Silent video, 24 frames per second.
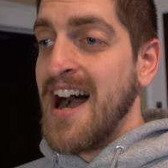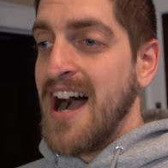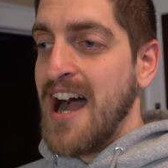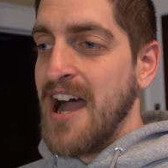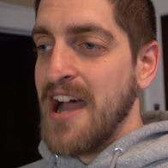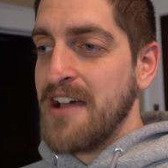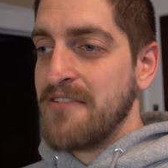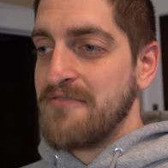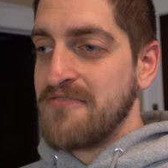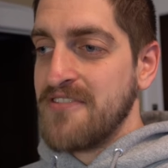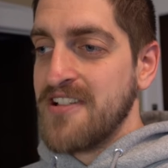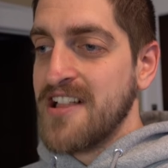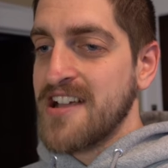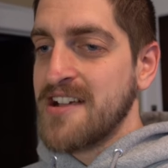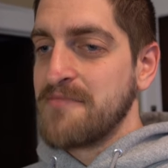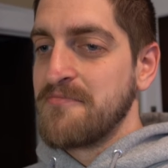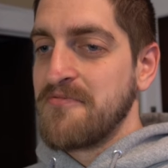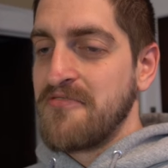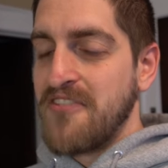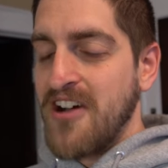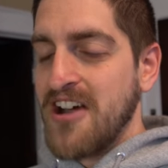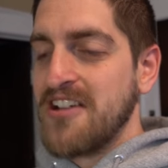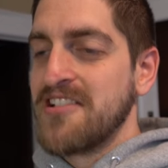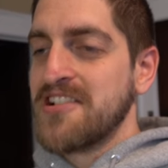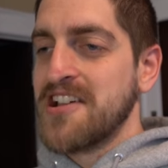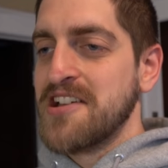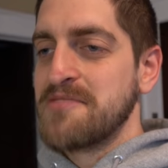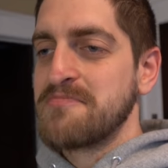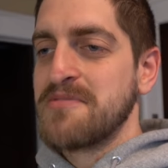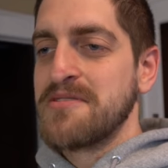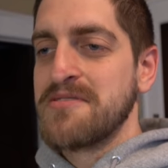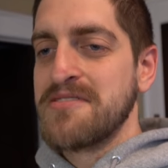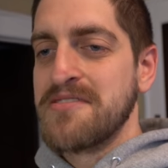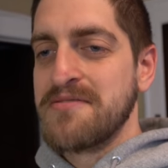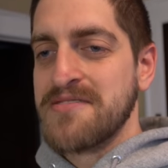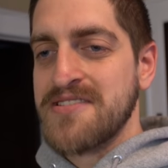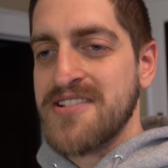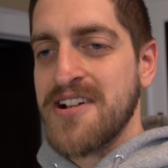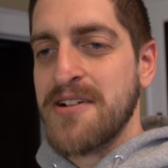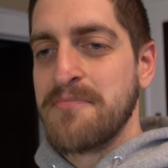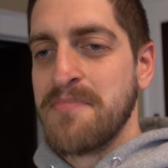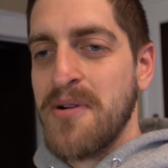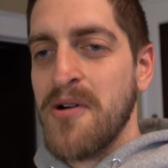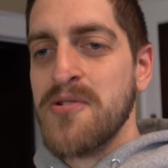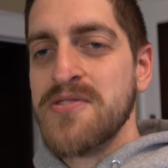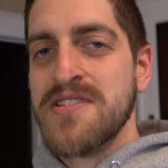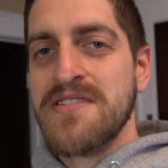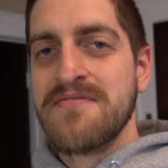I feel like I'm finally going to be able to
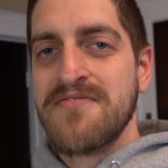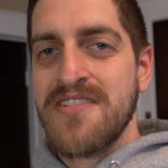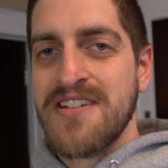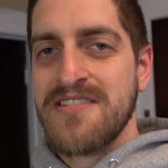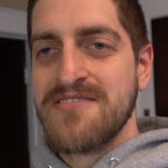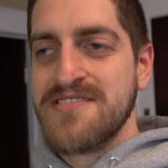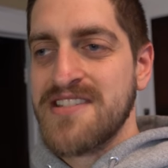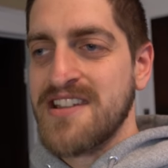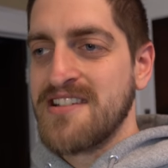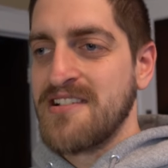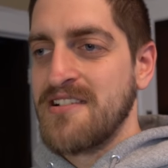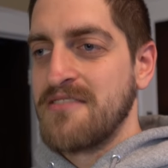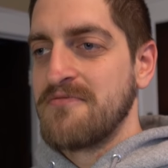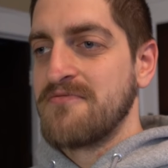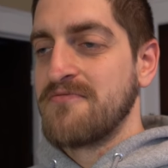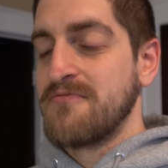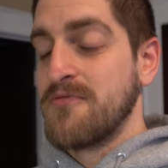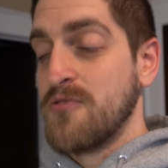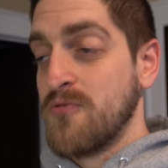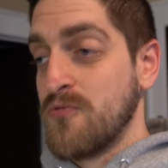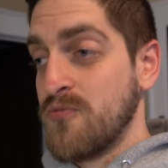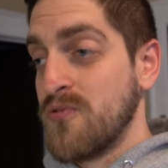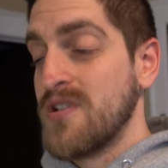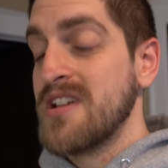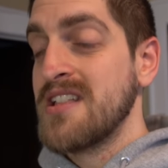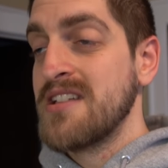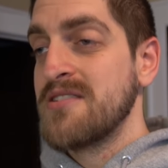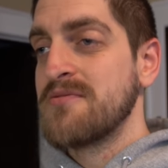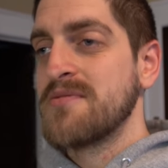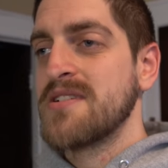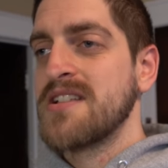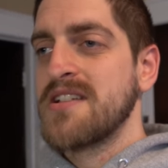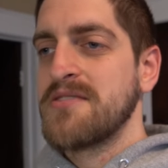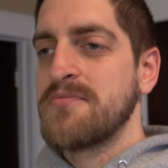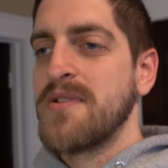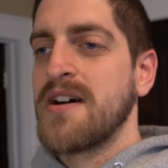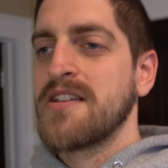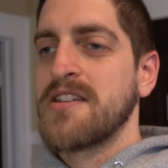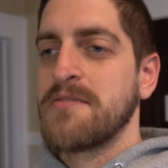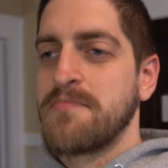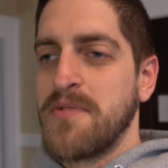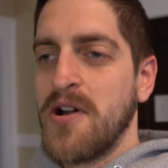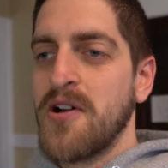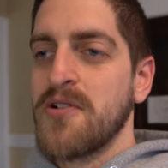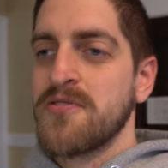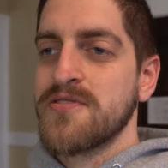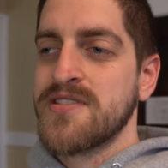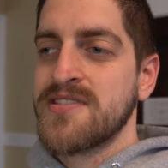start posting videos that I've really, really wanted
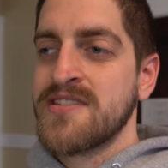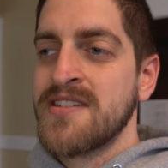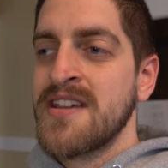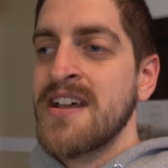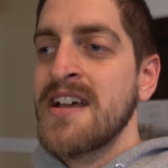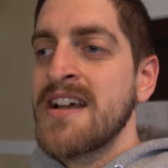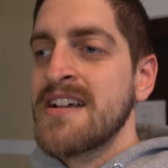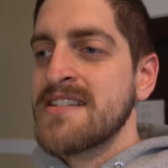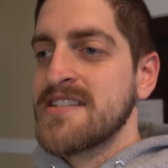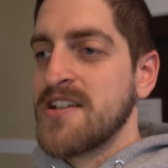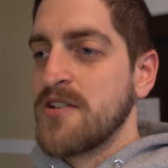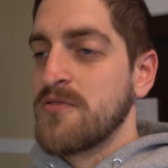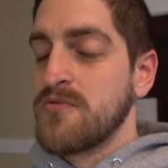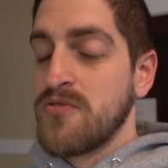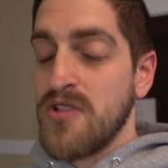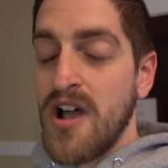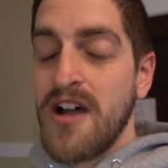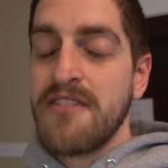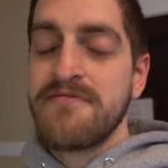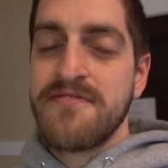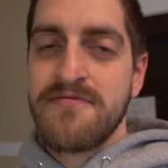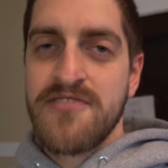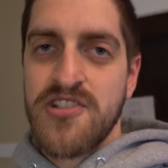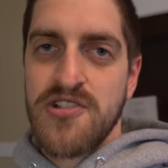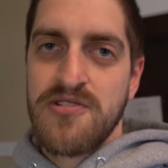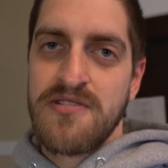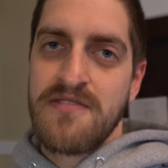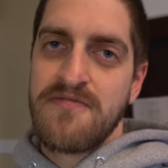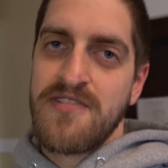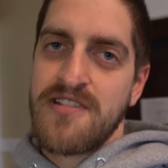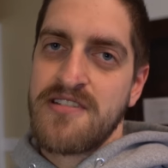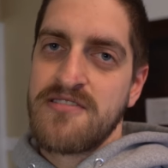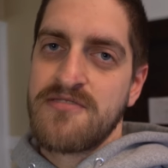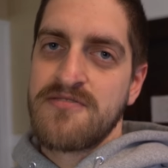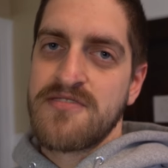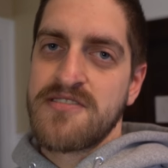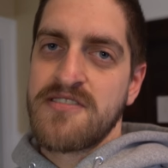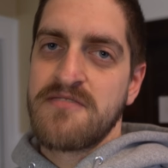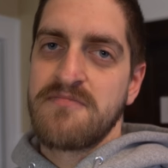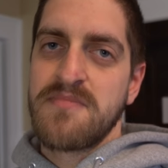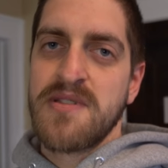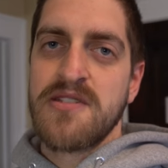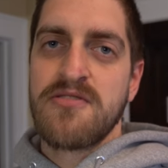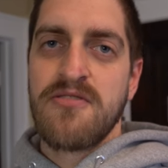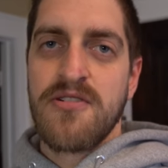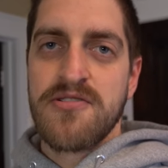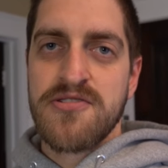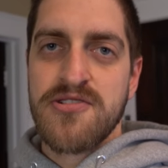to post. I love shooting videos of
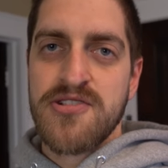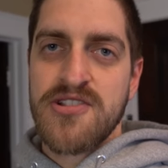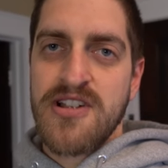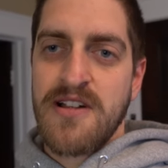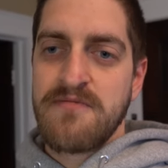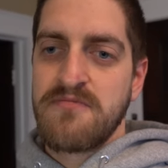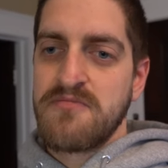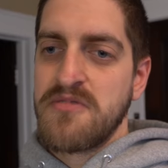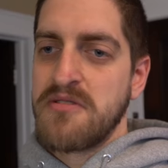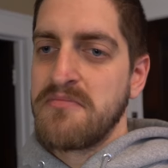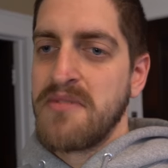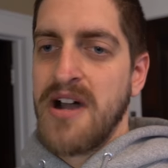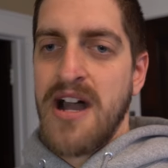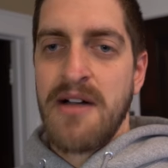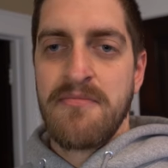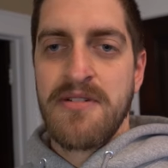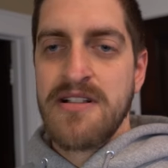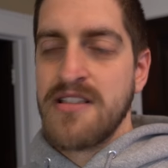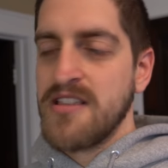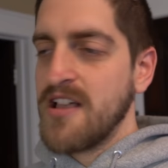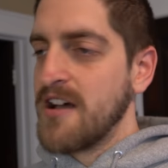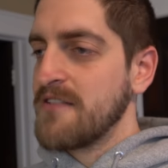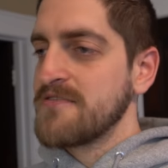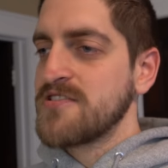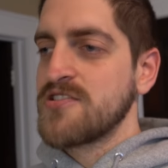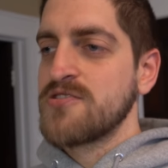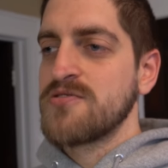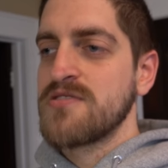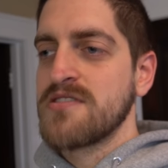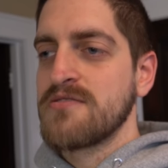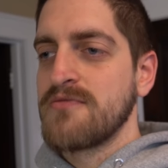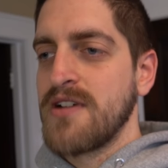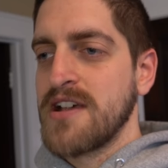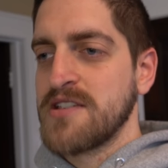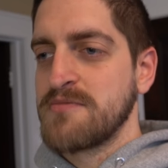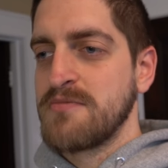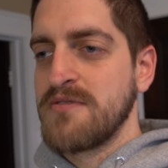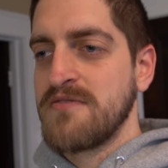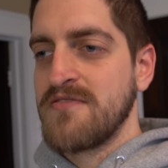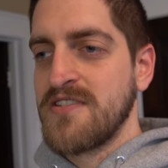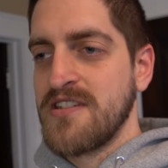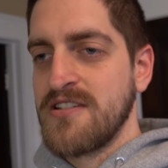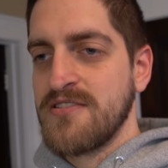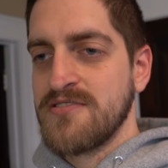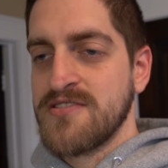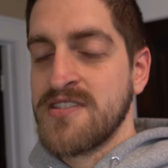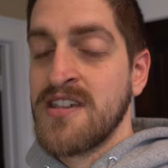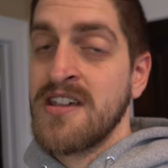me grocery shopping with my mom. I love shooting recipe
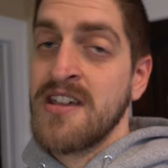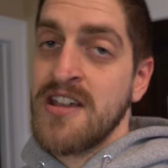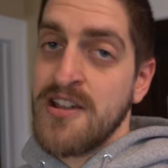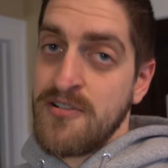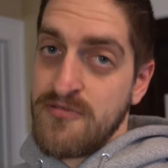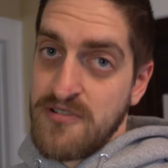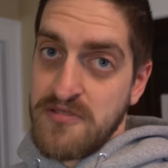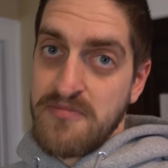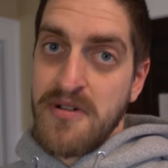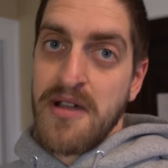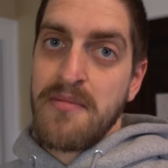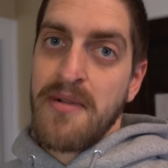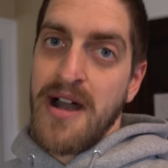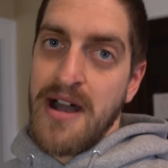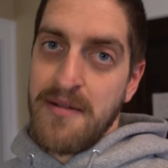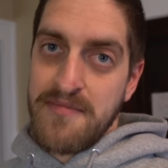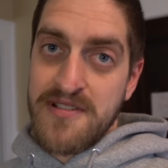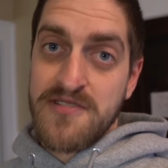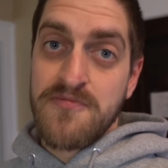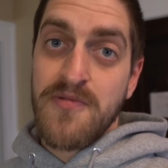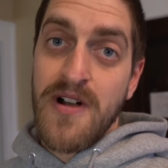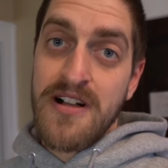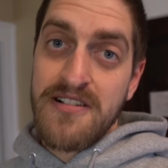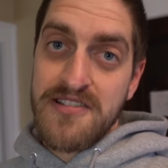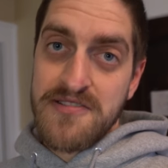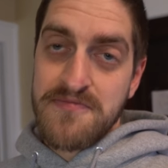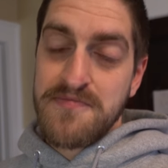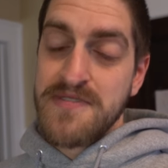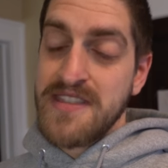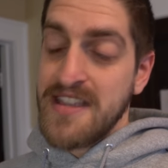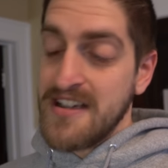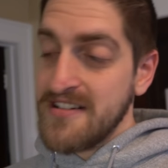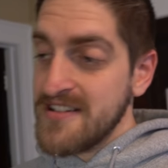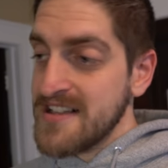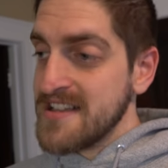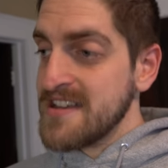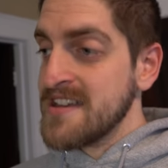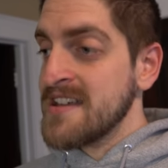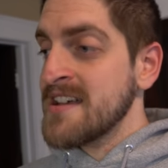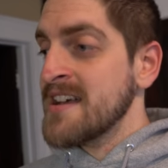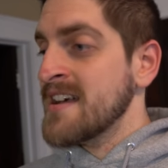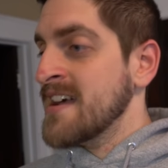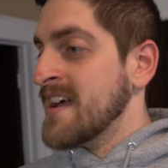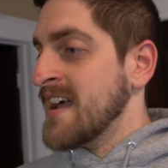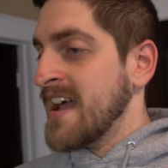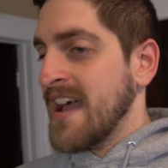videos with my mom as well as with Dylan.